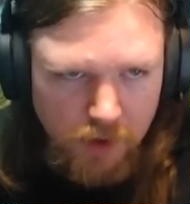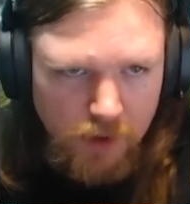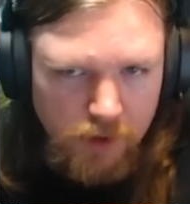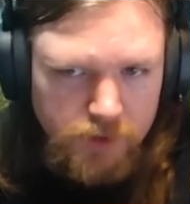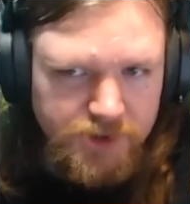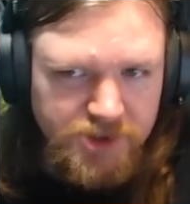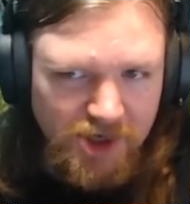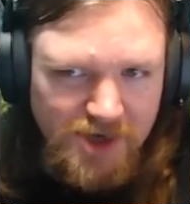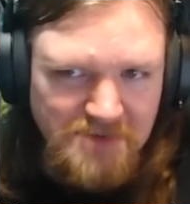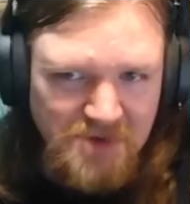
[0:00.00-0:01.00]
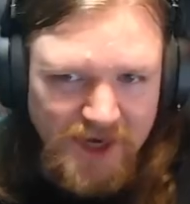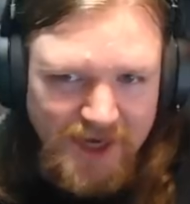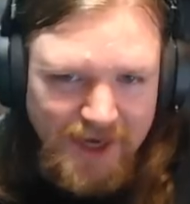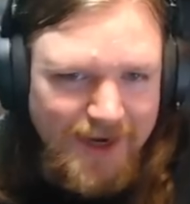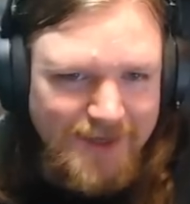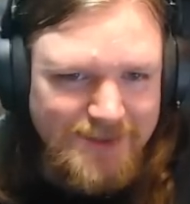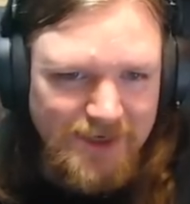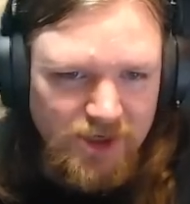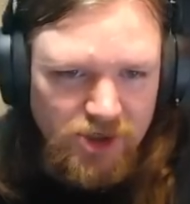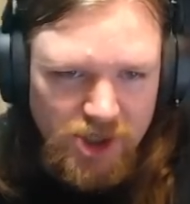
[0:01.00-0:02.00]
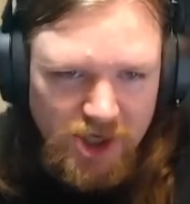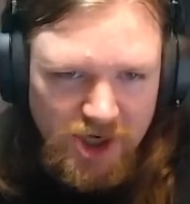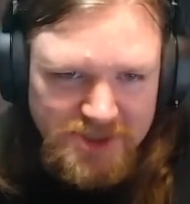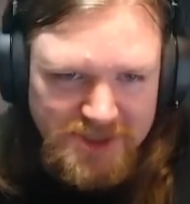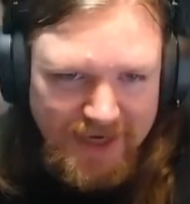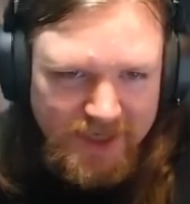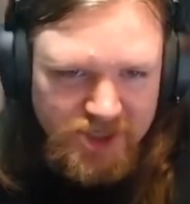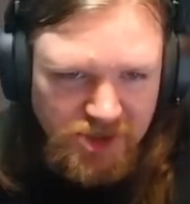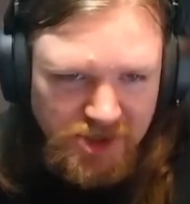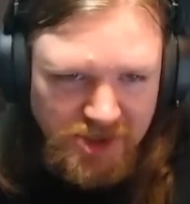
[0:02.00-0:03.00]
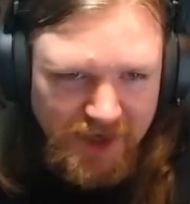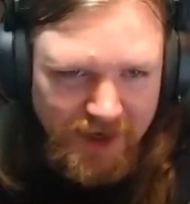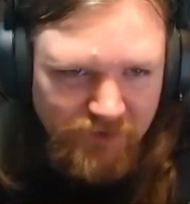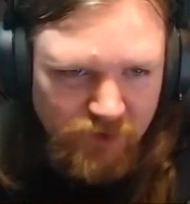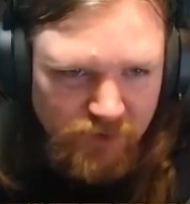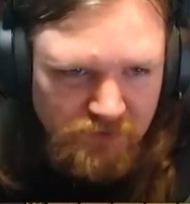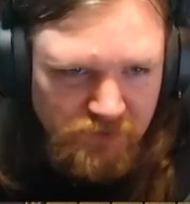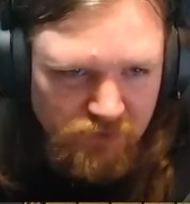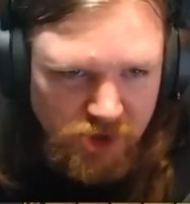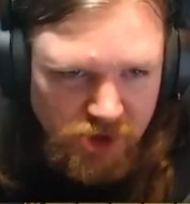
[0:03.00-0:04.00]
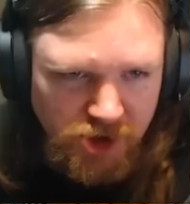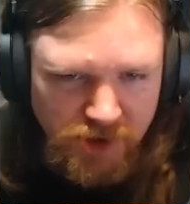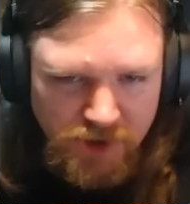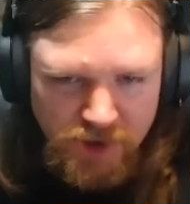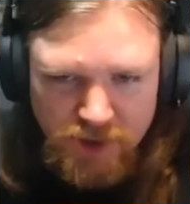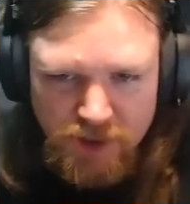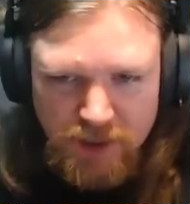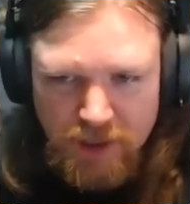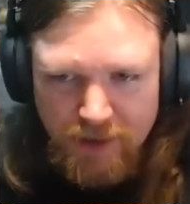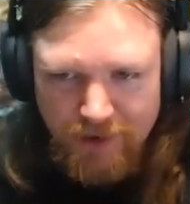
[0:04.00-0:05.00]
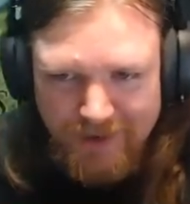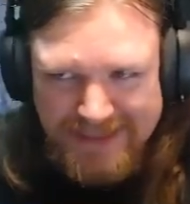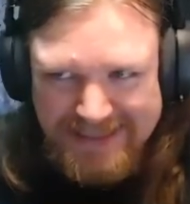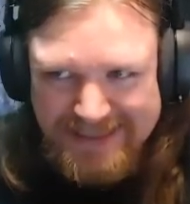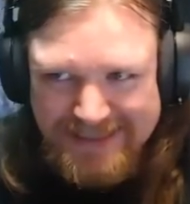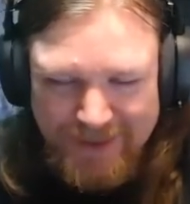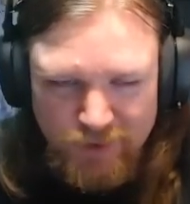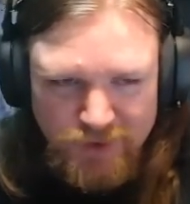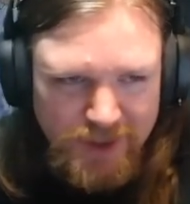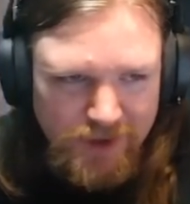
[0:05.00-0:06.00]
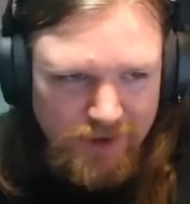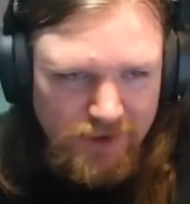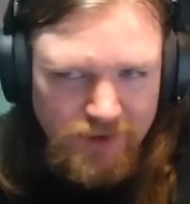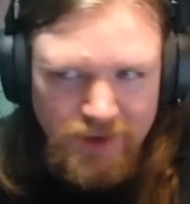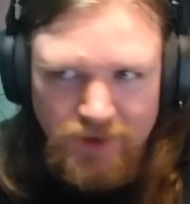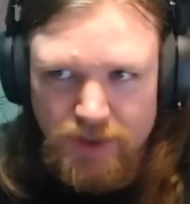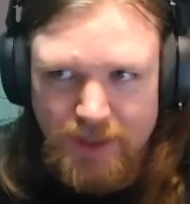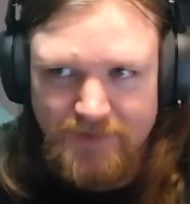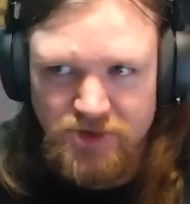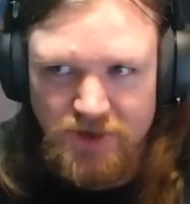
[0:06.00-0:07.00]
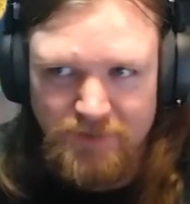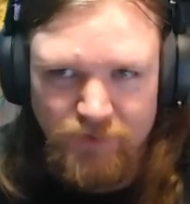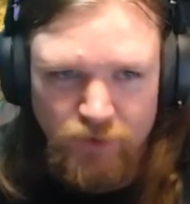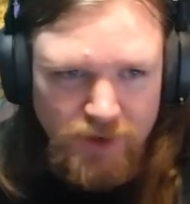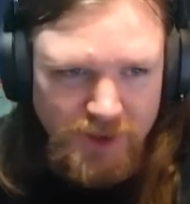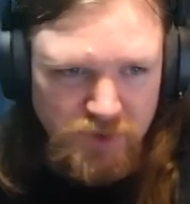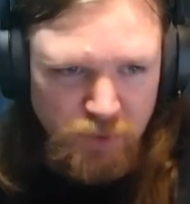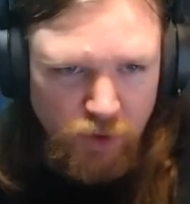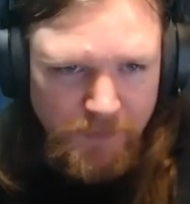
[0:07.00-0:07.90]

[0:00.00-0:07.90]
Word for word: Kazan might, as a last action in the game from Russia. I doubt it. They're not going to have time before the next war.